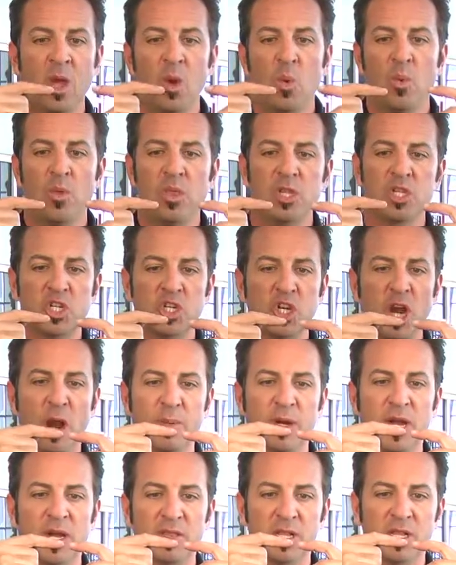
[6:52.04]
When there's a sharp
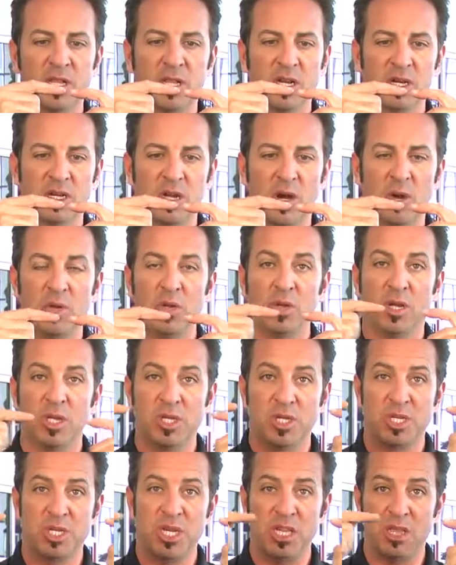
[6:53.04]
cut in the clear coat, you can
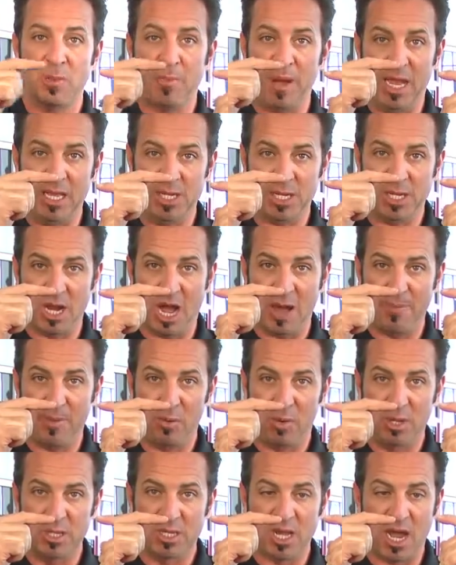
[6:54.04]
see the paint stop on
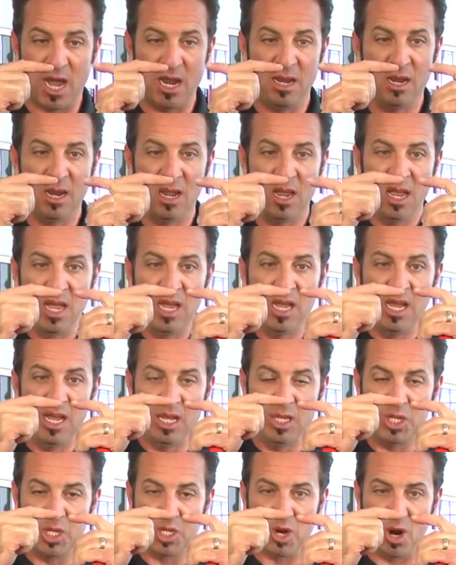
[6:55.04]
one side
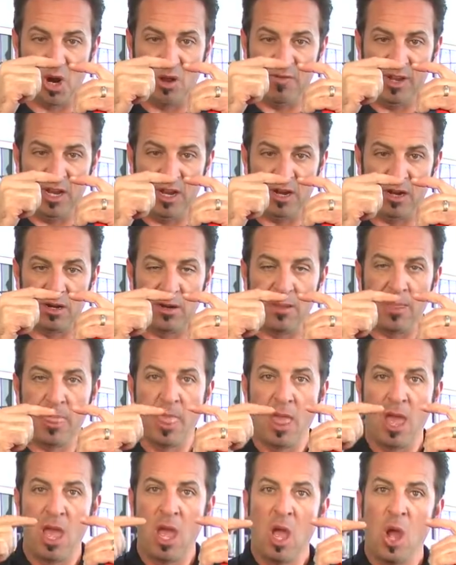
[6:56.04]
and start over here.
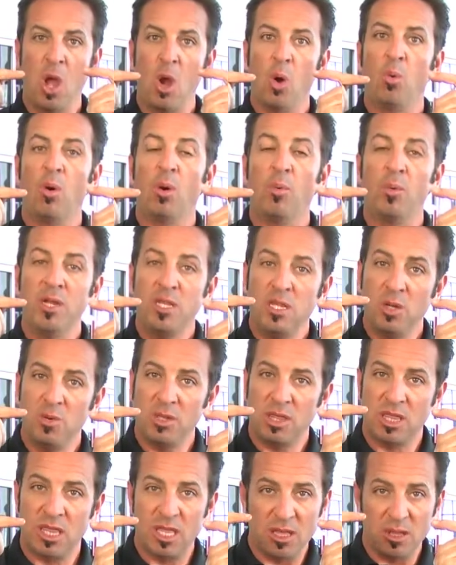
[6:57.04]
What we do
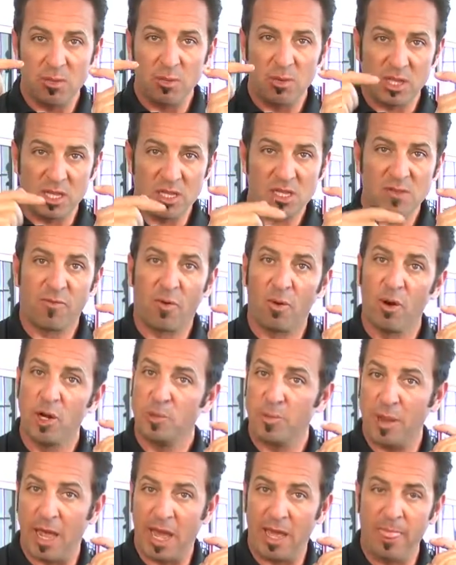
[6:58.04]
with this
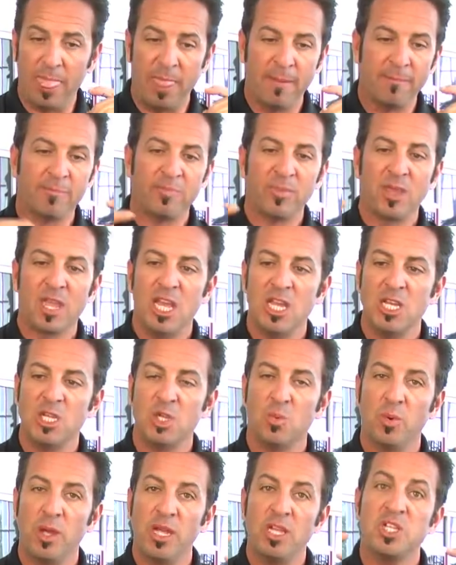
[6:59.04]
4-inch pad is
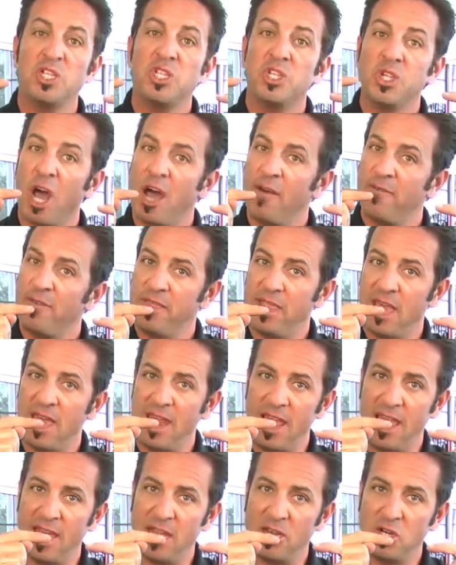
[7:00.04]
we soften that
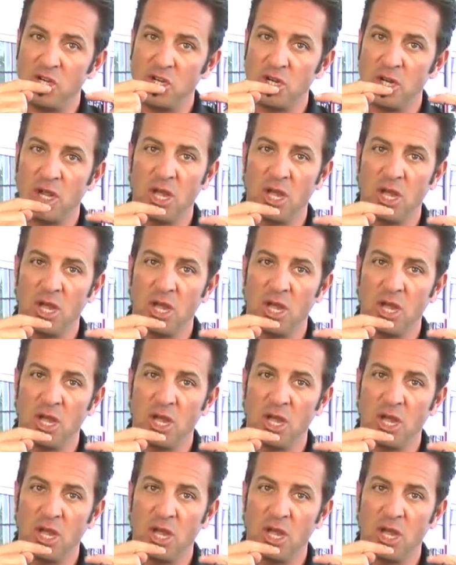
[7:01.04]
edge.